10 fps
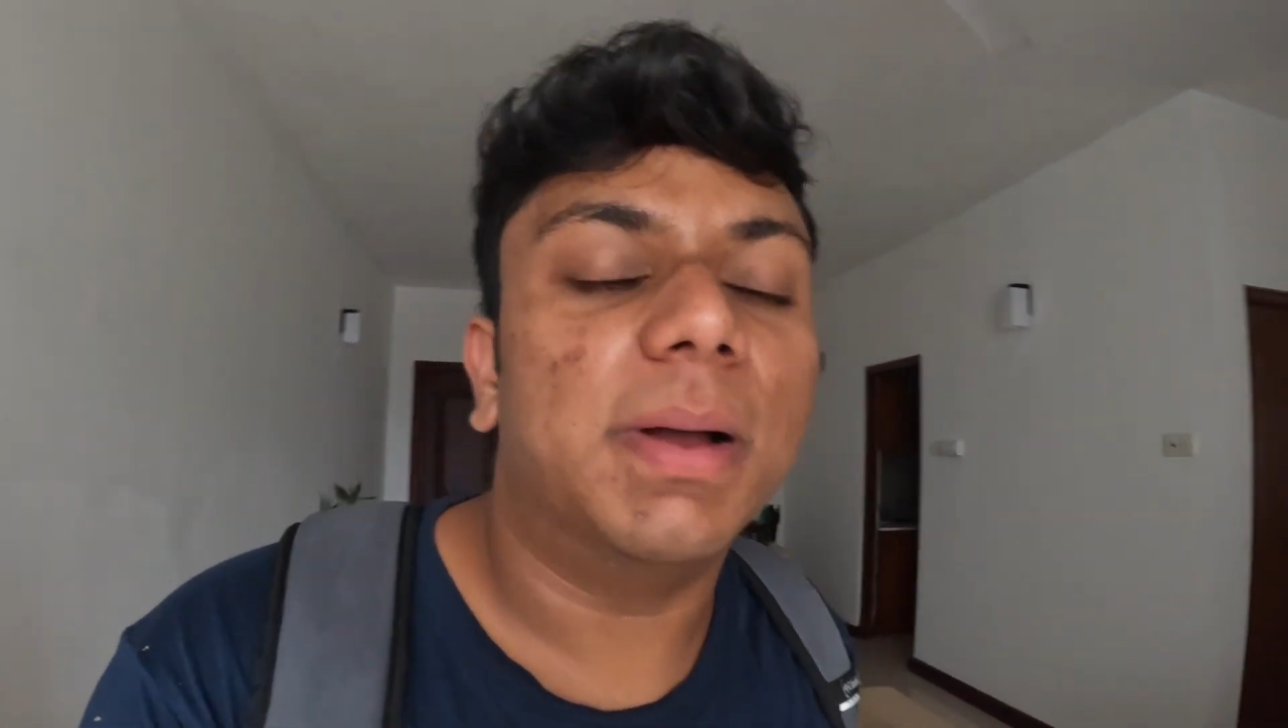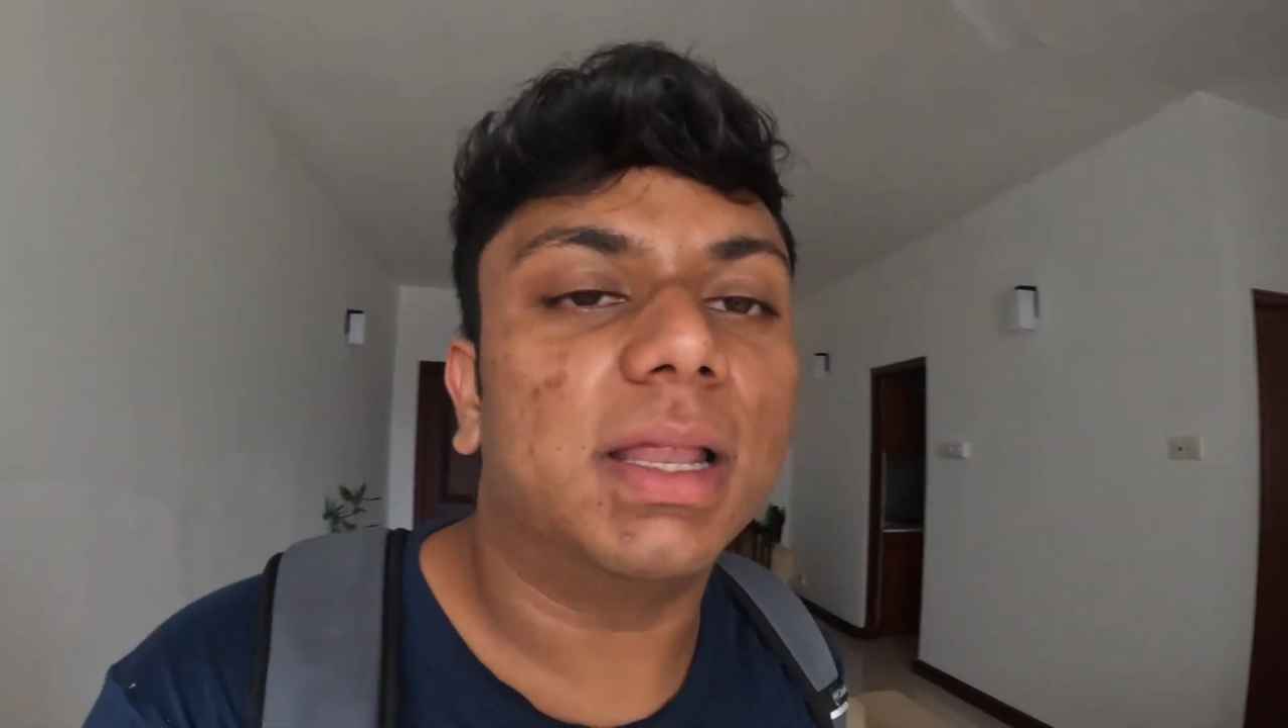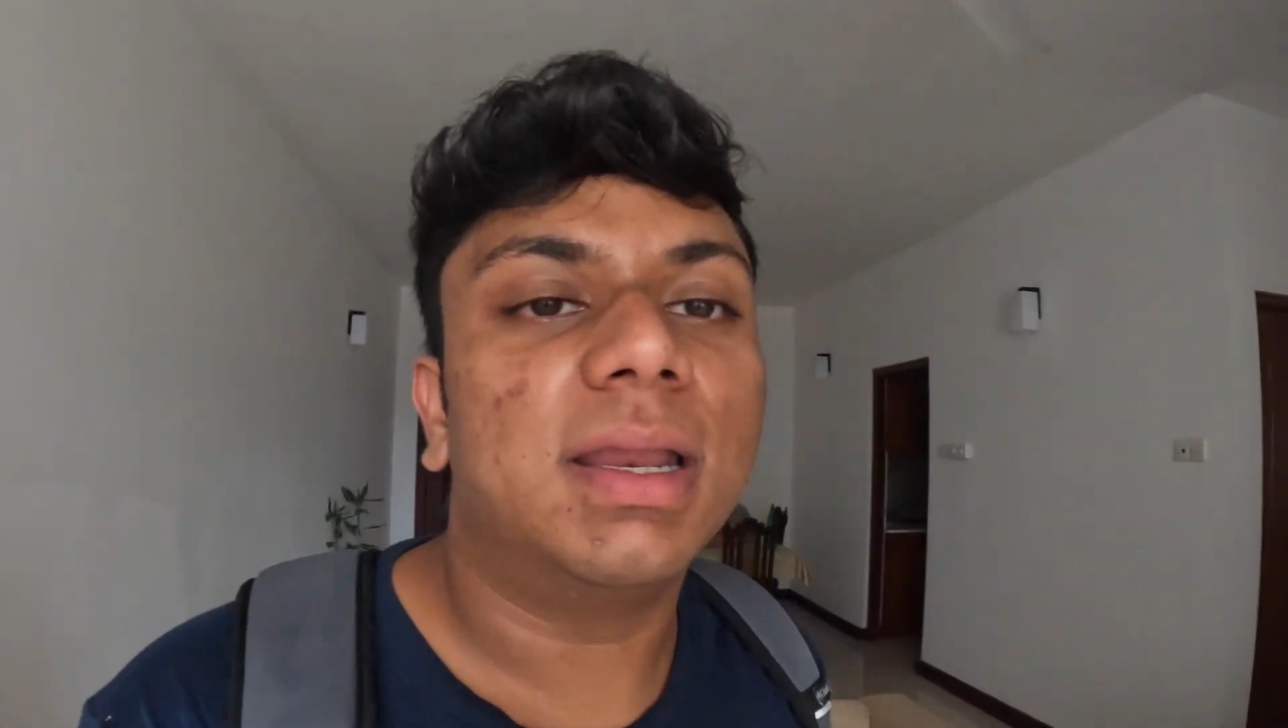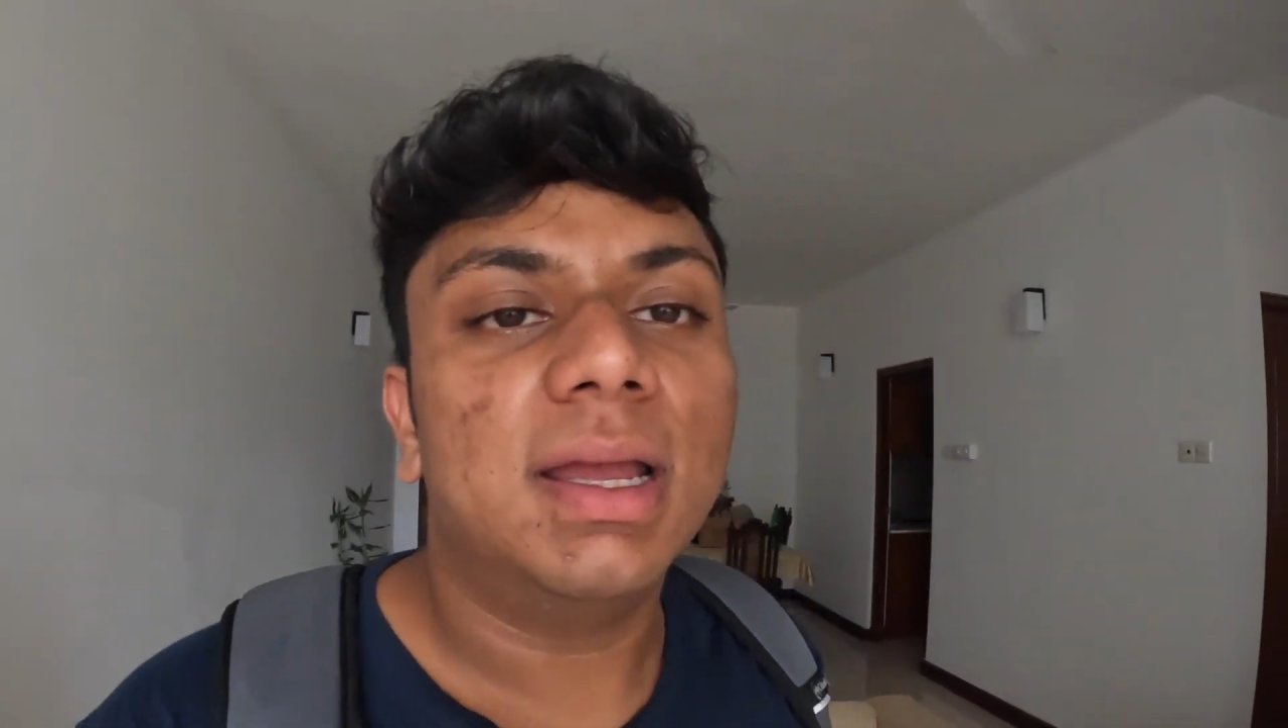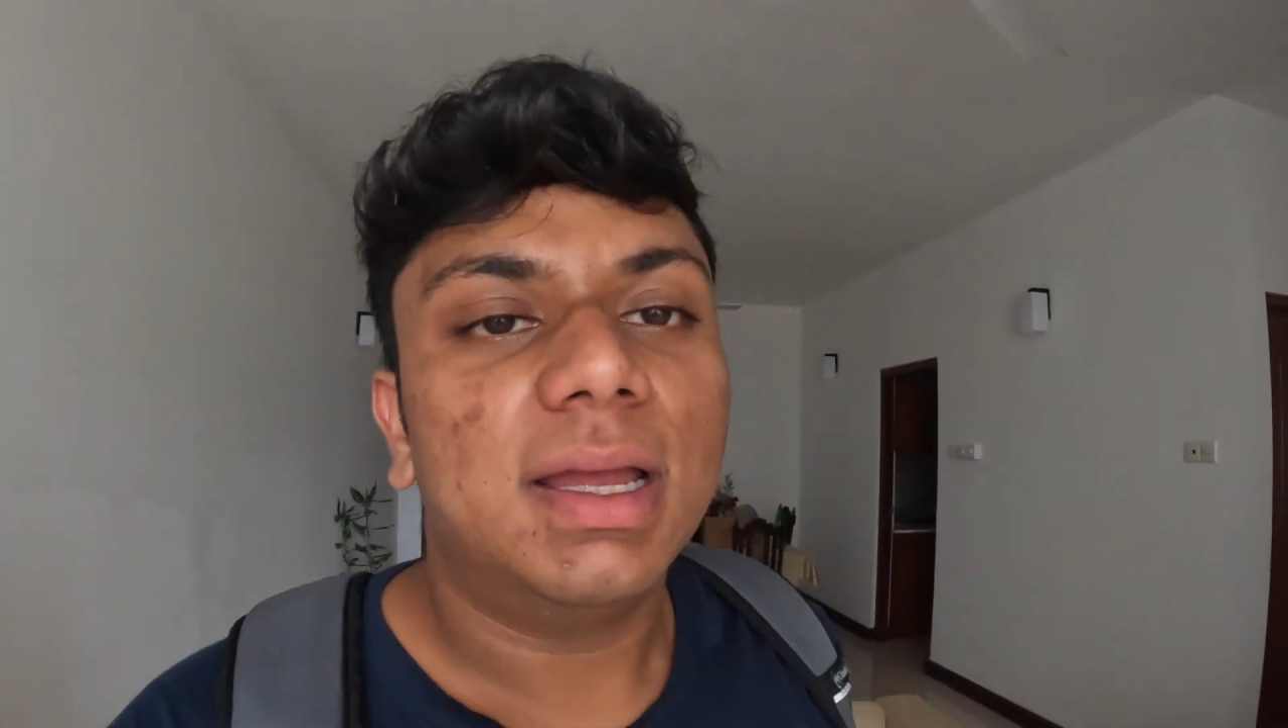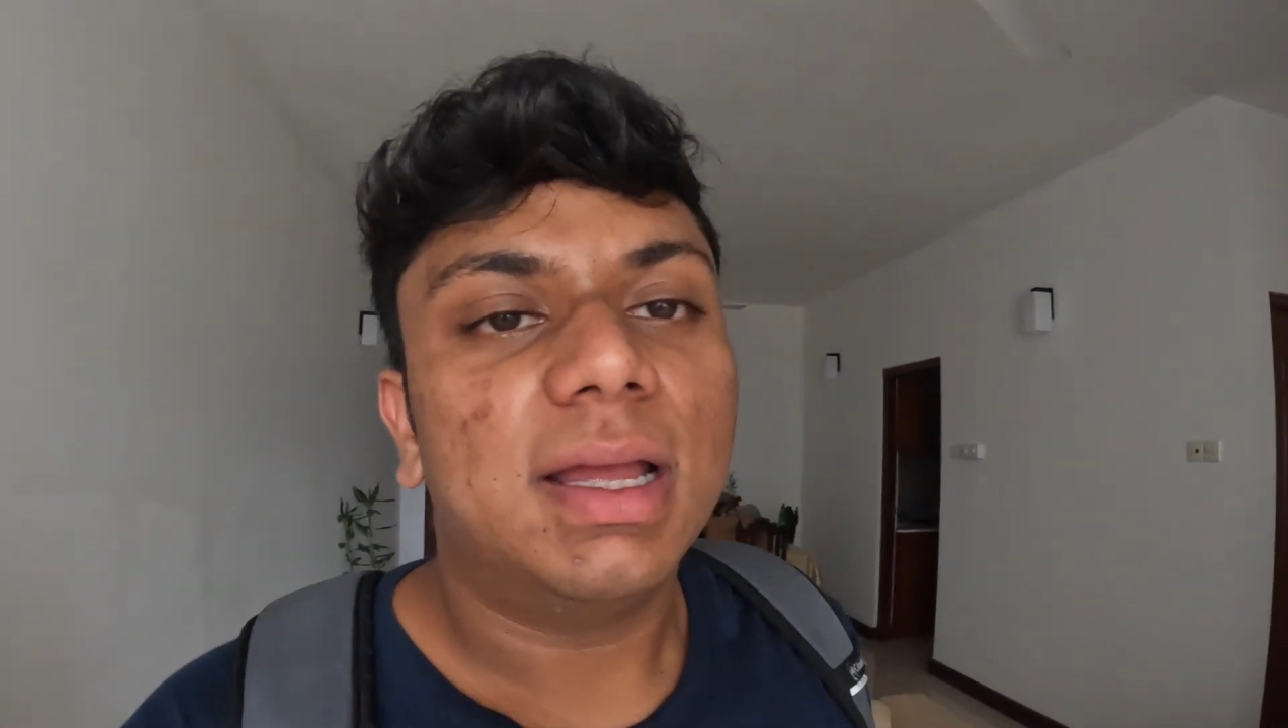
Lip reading: but